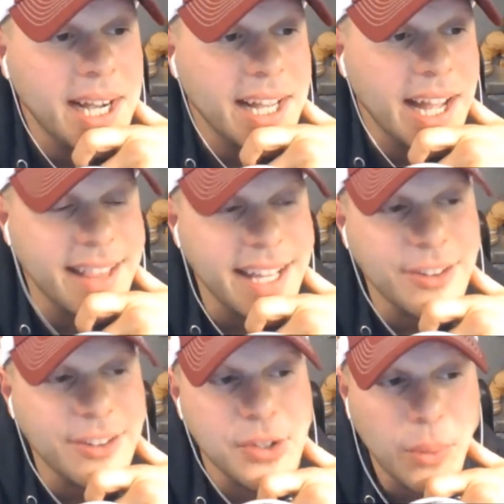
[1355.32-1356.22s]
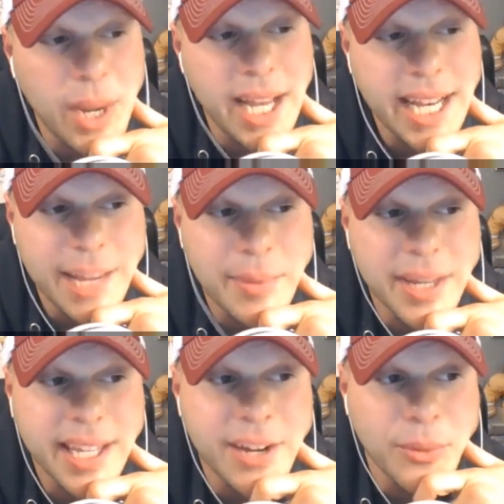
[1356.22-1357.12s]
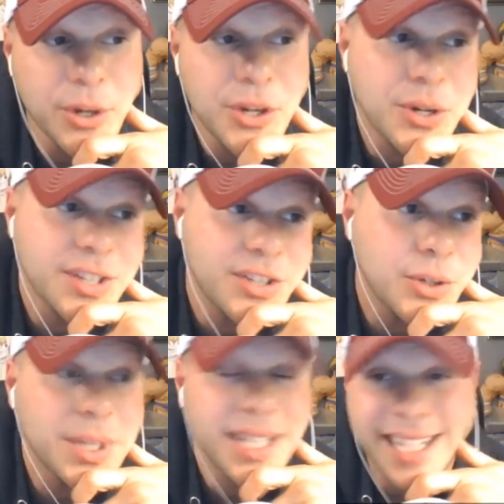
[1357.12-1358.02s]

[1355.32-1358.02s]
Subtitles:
I think there's a way to gimmick it where you could do it